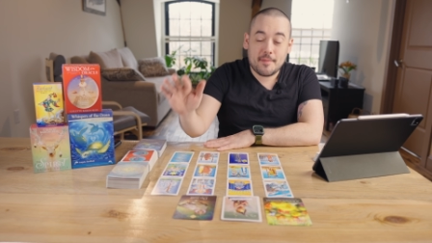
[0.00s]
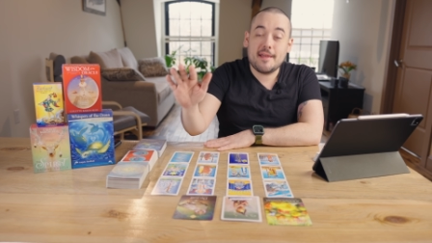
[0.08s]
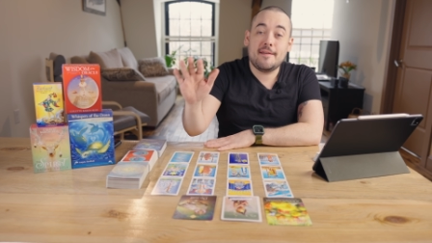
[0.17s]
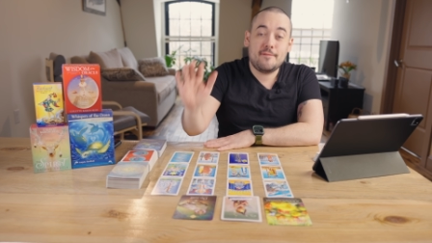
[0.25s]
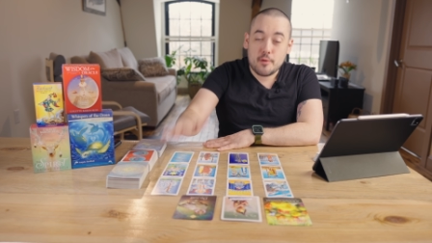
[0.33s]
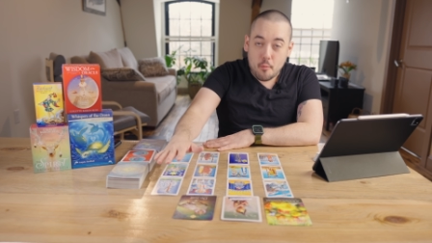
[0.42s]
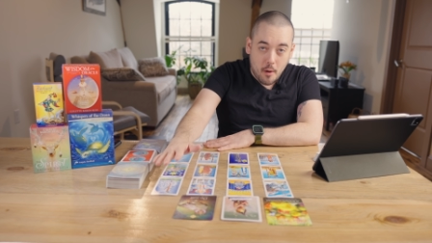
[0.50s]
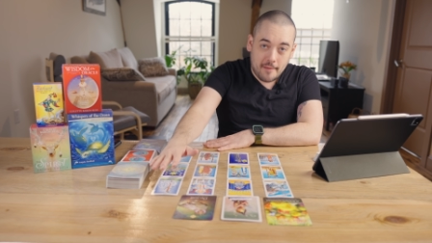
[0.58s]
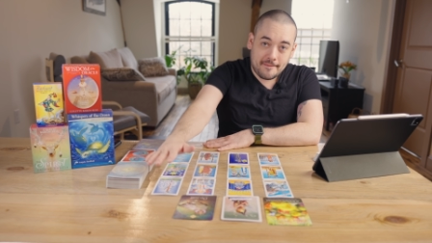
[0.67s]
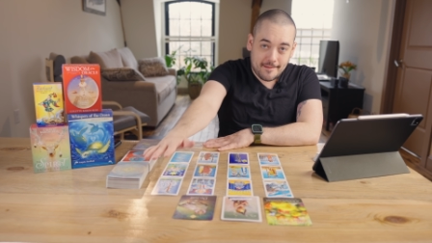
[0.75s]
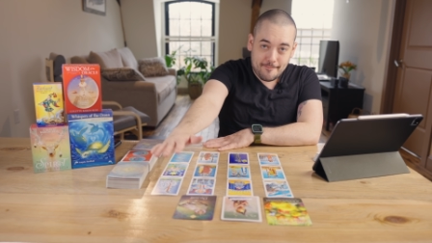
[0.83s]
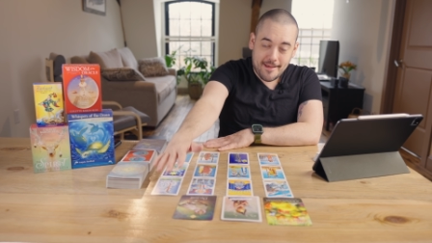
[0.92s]
But if you
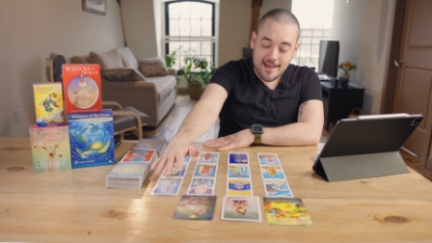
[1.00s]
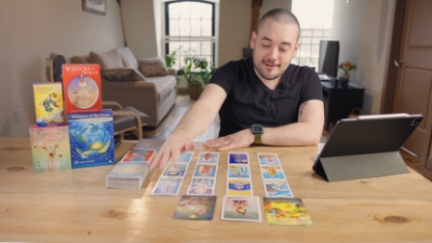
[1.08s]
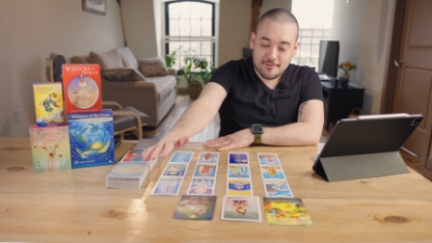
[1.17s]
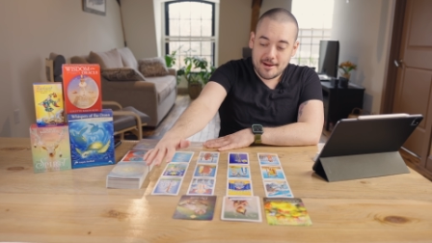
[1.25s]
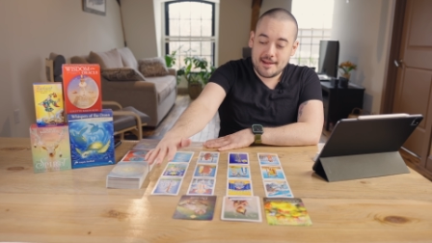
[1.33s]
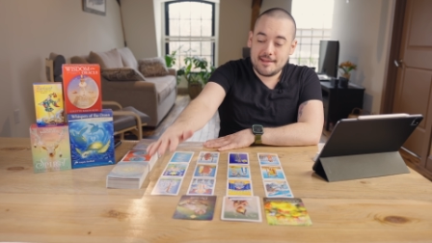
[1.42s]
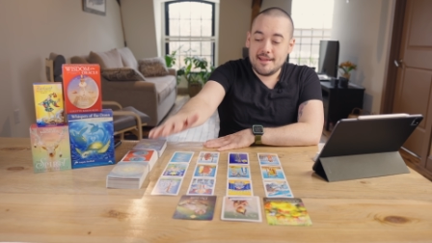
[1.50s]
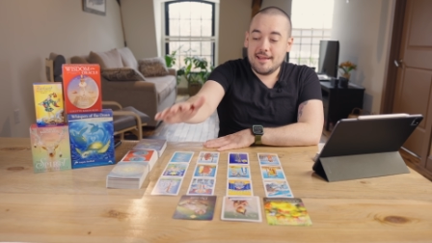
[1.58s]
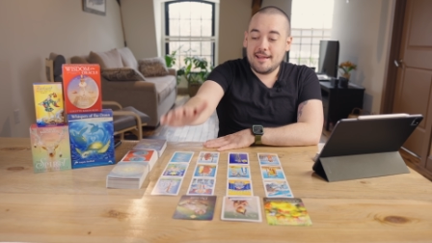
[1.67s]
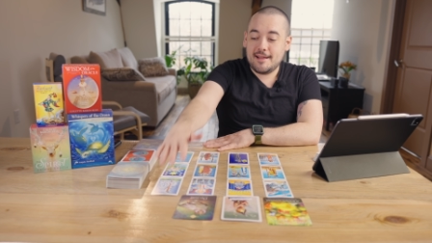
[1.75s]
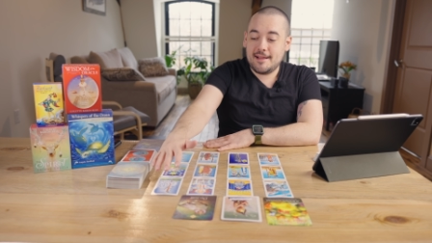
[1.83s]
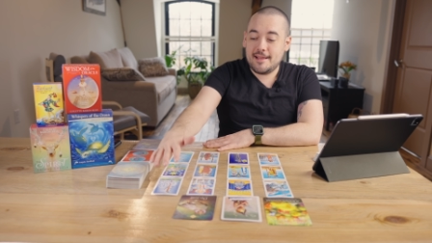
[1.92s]
want them back, right,
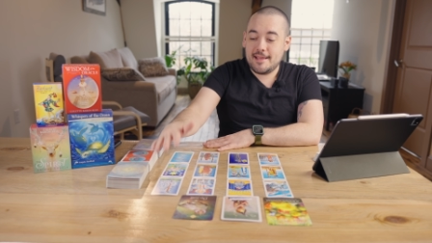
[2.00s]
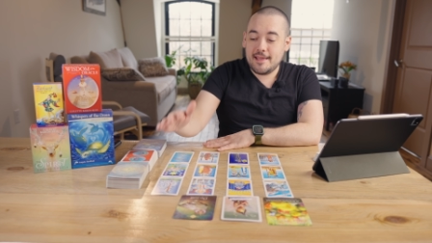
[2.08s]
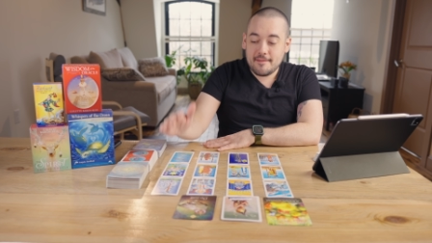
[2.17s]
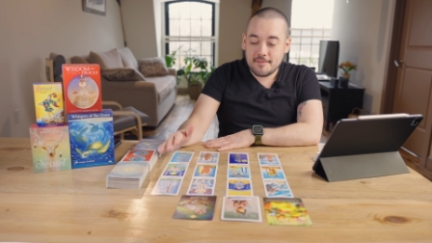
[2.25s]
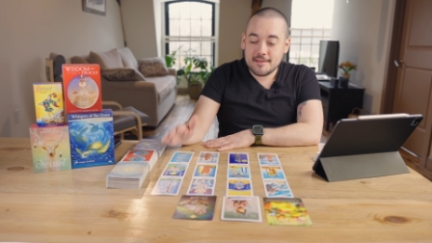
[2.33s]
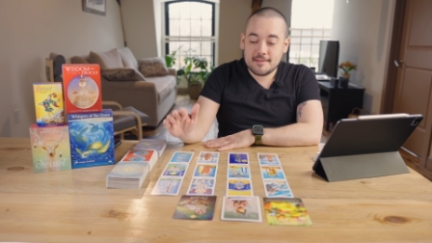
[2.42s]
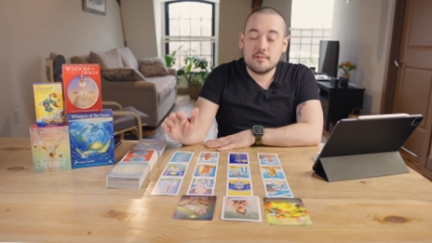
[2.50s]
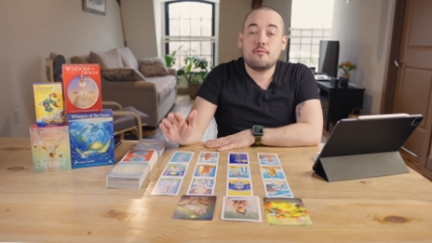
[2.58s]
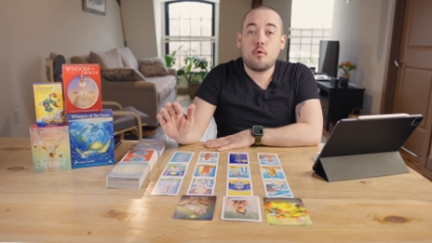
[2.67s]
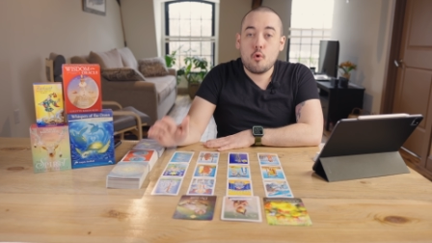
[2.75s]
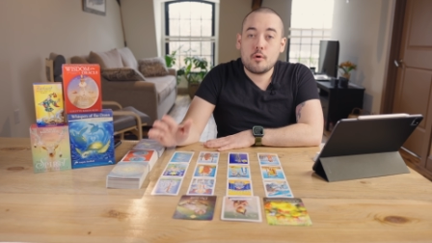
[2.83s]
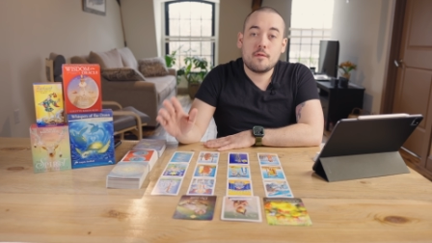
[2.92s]
uh, it, this is
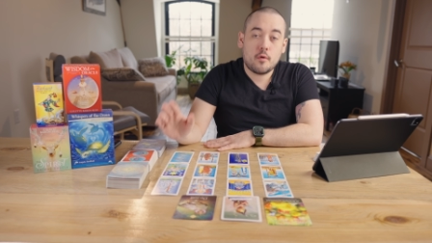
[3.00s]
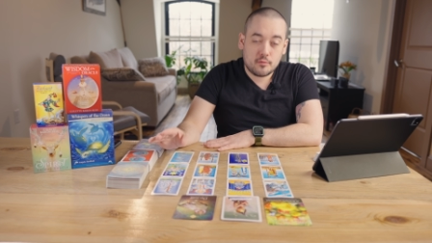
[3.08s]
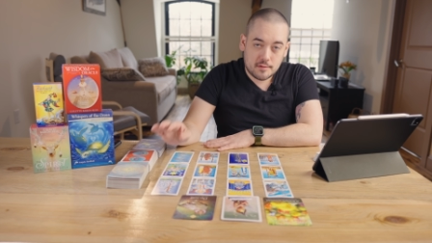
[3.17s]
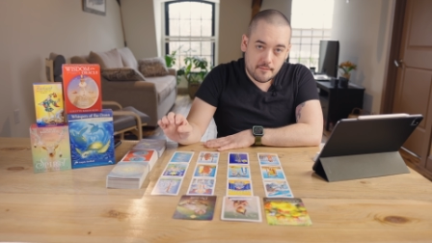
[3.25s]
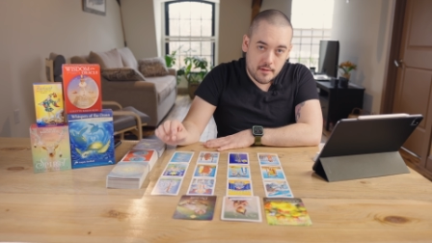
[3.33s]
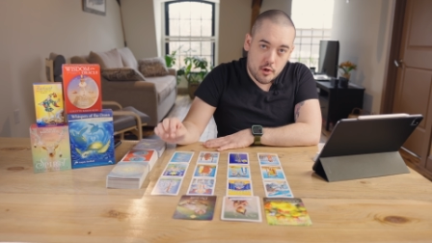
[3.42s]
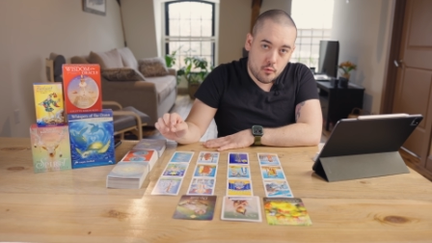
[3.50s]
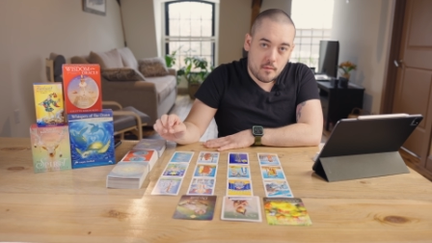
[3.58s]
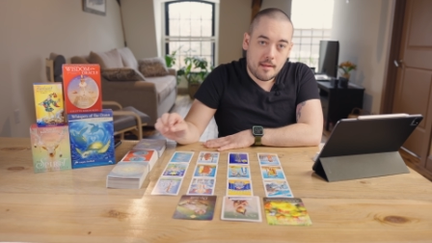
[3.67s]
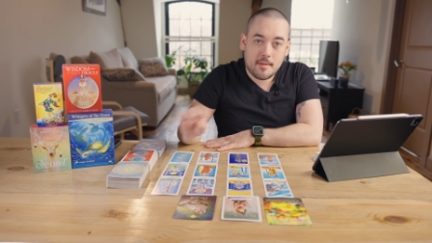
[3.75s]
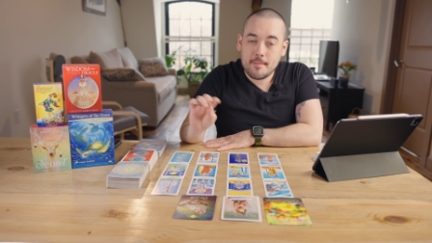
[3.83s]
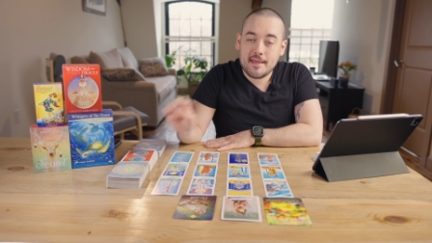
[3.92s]
for those of you,
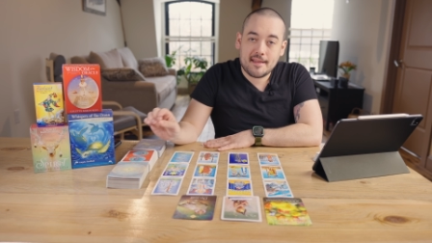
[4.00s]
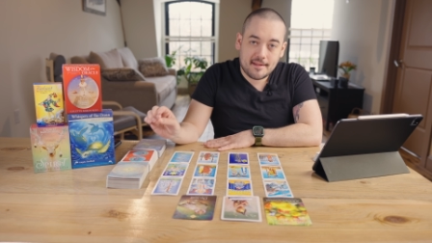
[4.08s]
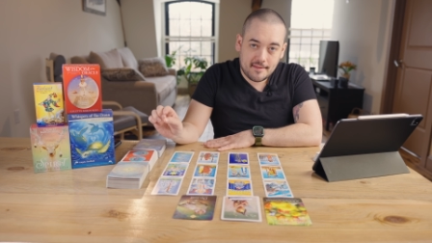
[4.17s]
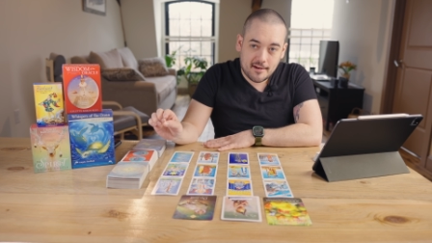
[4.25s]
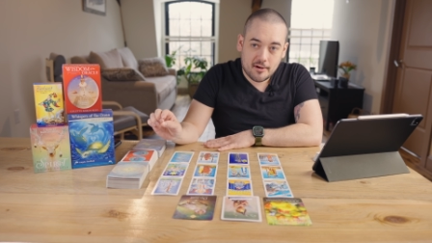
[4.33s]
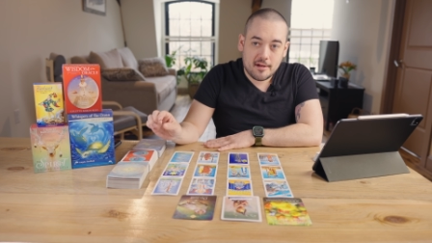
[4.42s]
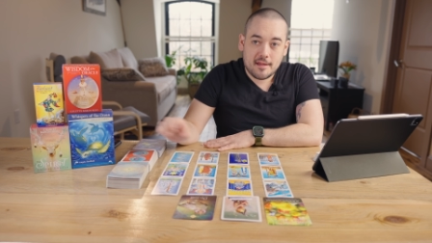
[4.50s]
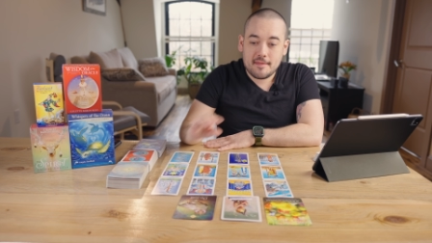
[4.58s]
let me make it clear,